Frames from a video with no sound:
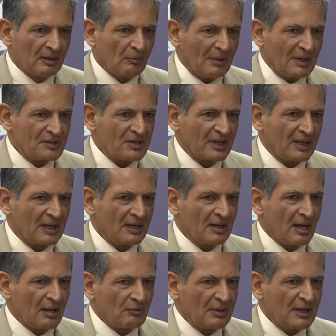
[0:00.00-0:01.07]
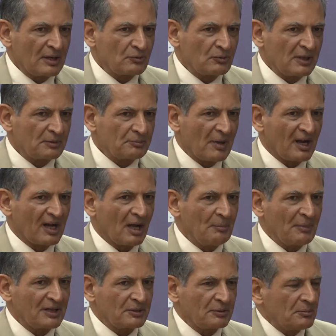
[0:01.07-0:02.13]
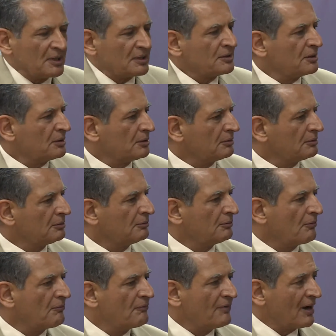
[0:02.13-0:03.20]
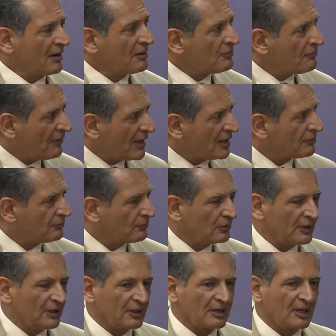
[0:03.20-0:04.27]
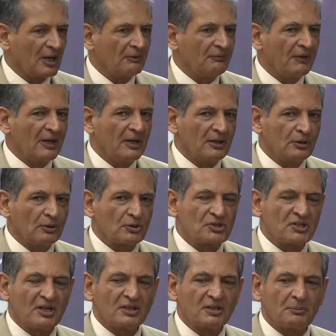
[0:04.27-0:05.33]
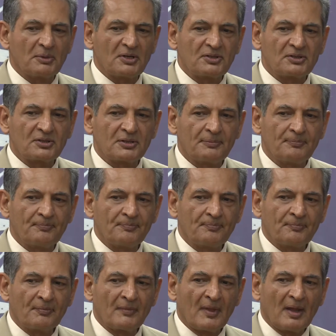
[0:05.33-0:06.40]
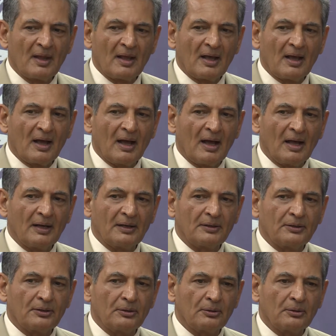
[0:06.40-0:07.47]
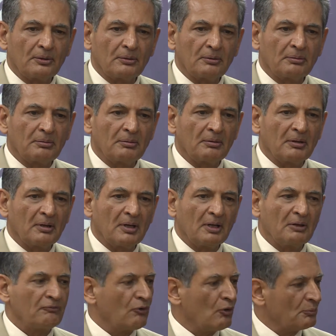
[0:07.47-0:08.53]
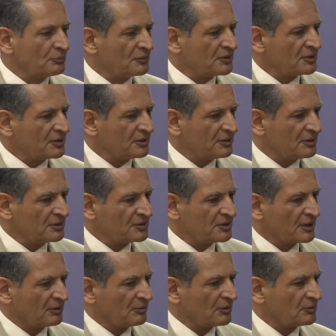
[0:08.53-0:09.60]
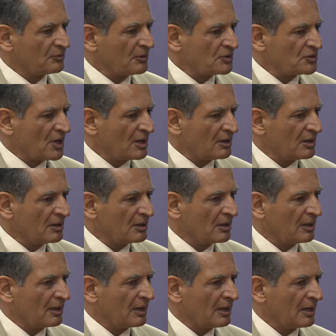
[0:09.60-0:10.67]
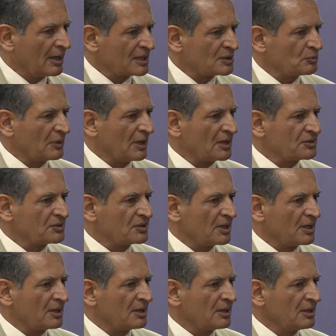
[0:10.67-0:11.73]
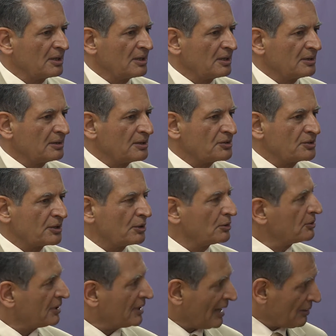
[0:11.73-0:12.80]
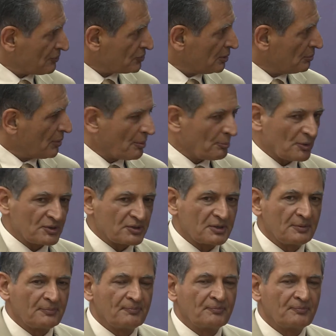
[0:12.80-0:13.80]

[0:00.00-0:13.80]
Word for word: once again, I reiterate my commitment to very faithfully convey your sentiments and to inform the Secretary General as well as uh, the Security Council members